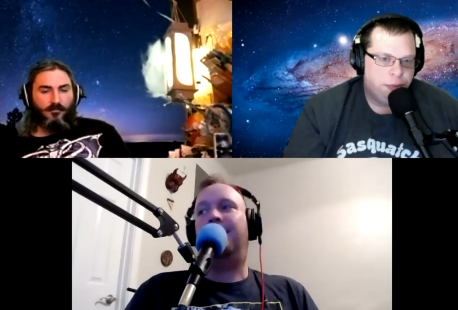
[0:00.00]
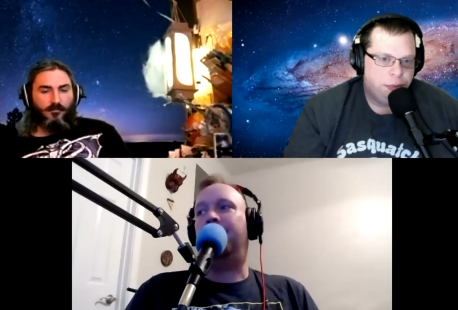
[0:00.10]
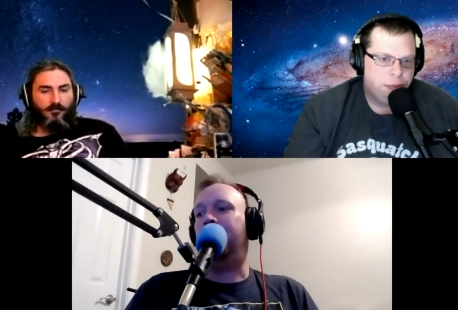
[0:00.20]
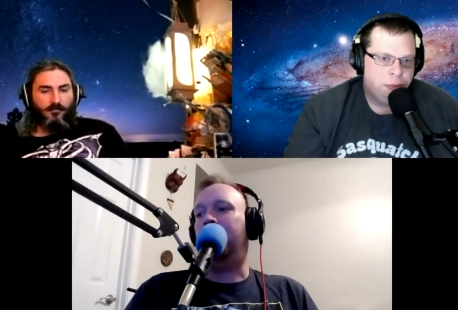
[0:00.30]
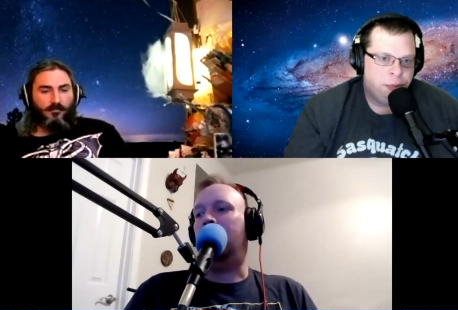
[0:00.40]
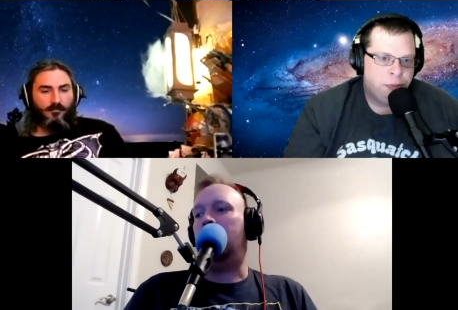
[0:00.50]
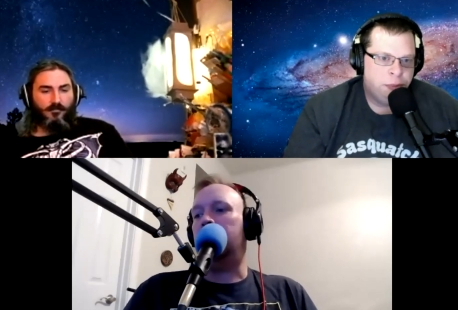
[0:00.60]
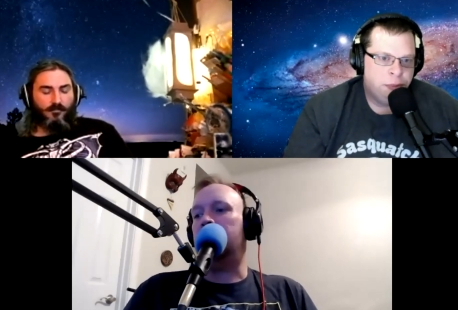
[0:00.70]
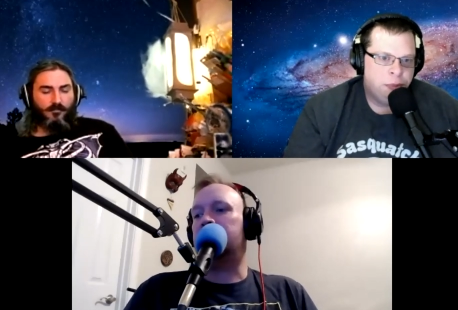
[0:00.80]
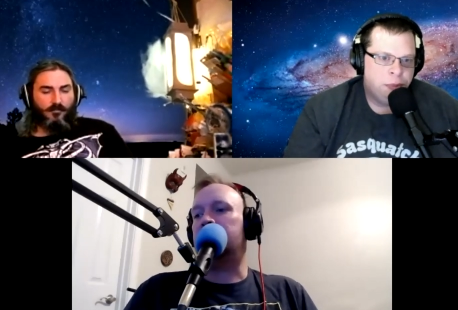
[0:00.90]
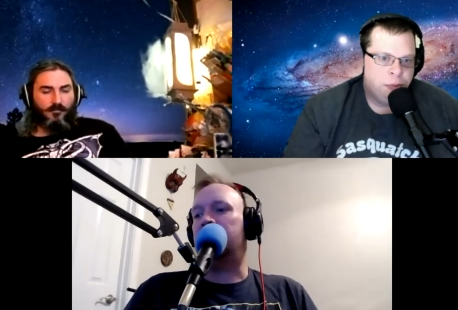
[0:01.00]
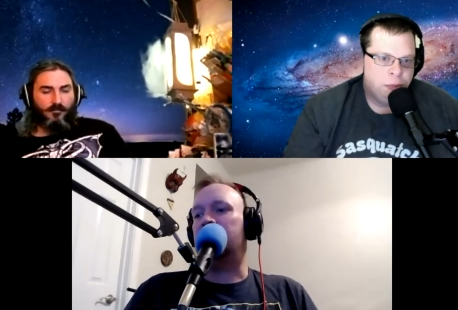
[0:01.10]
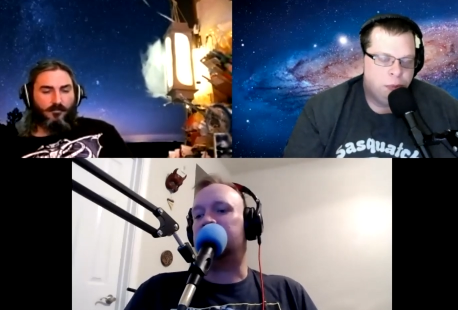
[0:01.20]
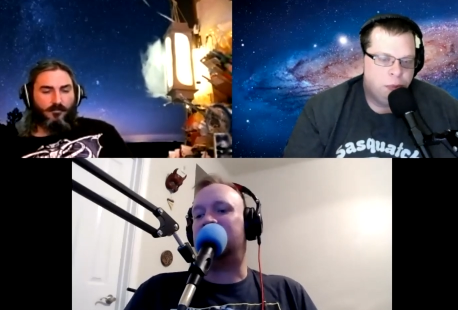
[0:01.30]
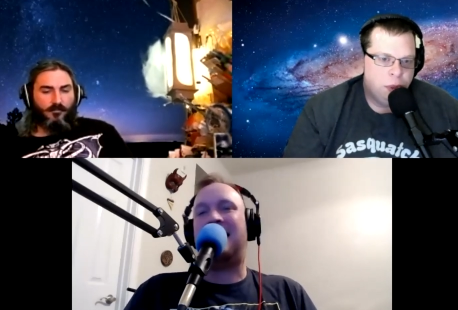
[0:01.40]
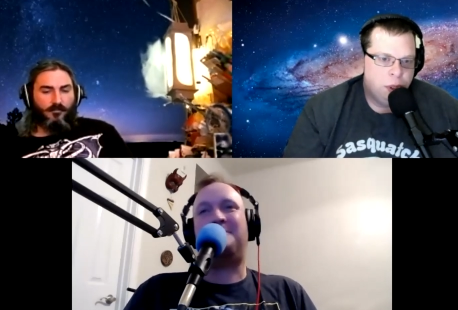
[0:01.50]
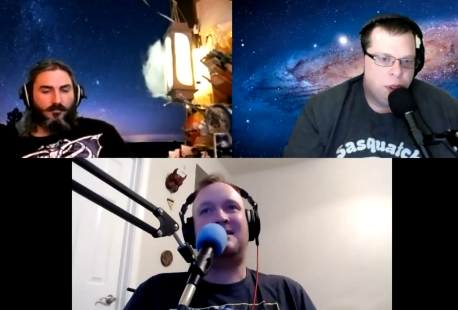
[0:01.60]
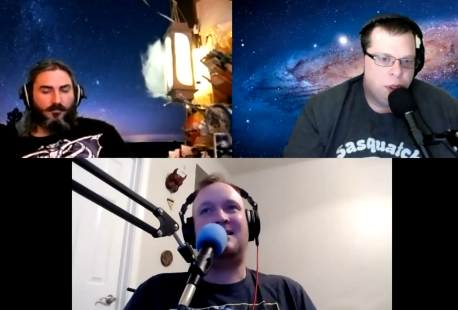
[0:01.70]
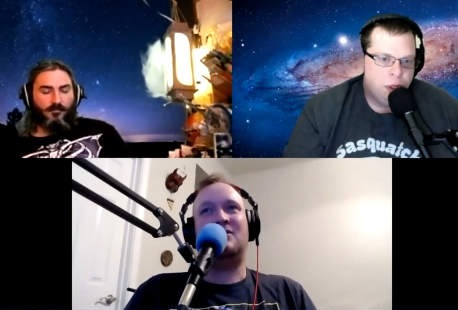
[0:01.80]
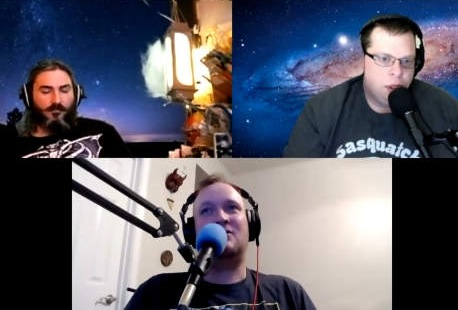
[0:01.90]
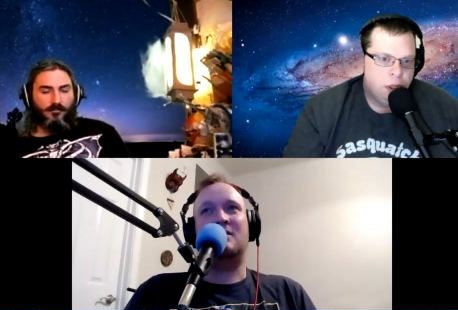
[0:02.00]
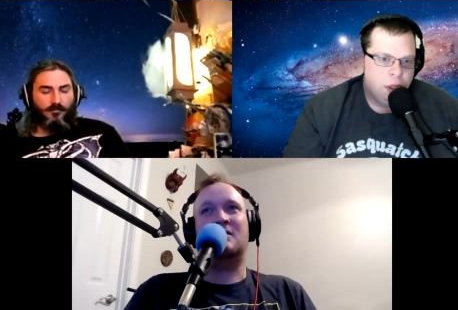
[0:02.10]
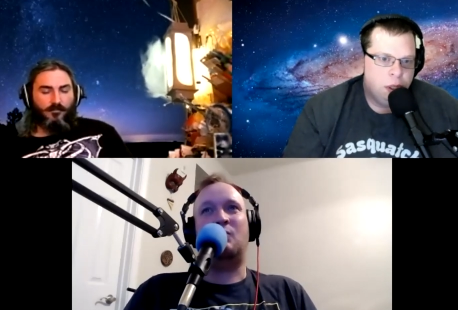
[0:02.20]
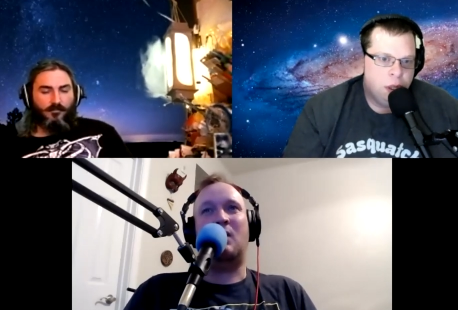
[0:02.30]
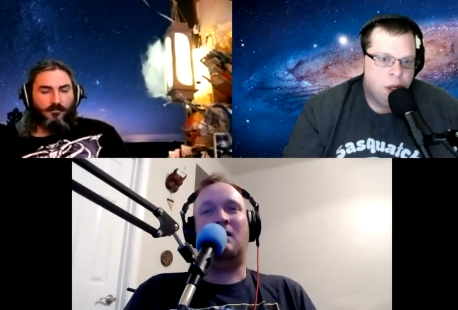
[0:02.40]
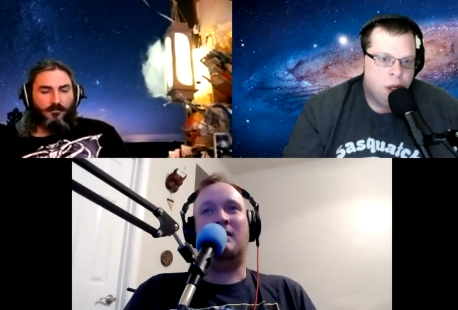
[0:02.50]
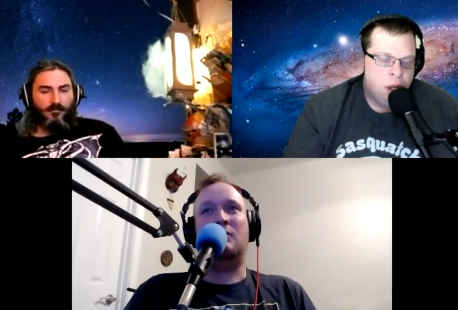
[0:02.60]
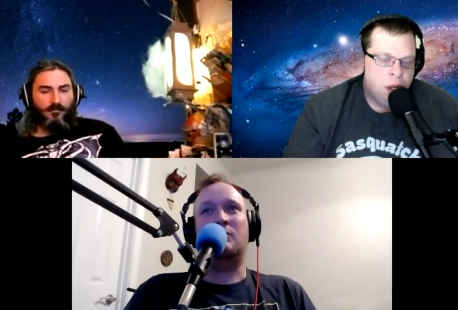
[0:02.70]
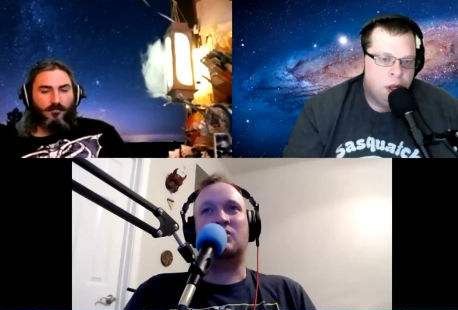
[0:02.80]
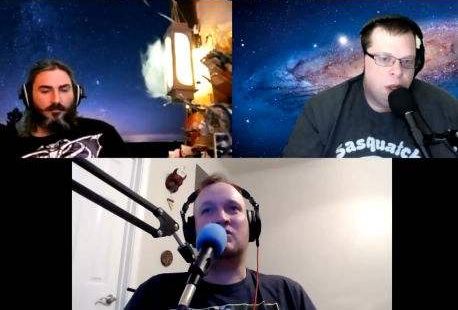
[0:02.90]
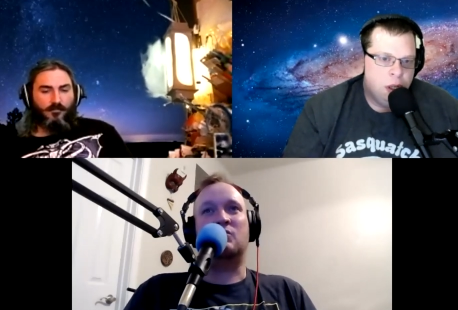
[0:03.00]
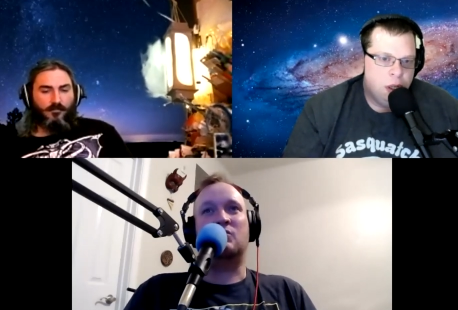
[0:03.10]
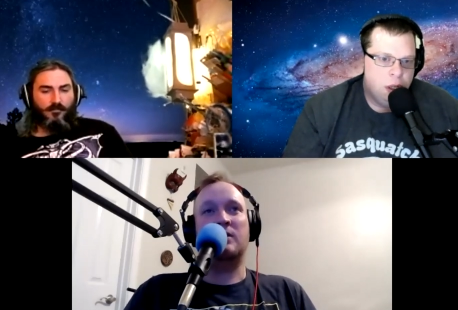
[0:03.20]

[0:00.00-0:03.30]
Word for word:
Speaker 1: um so there's that potential as well that it was just one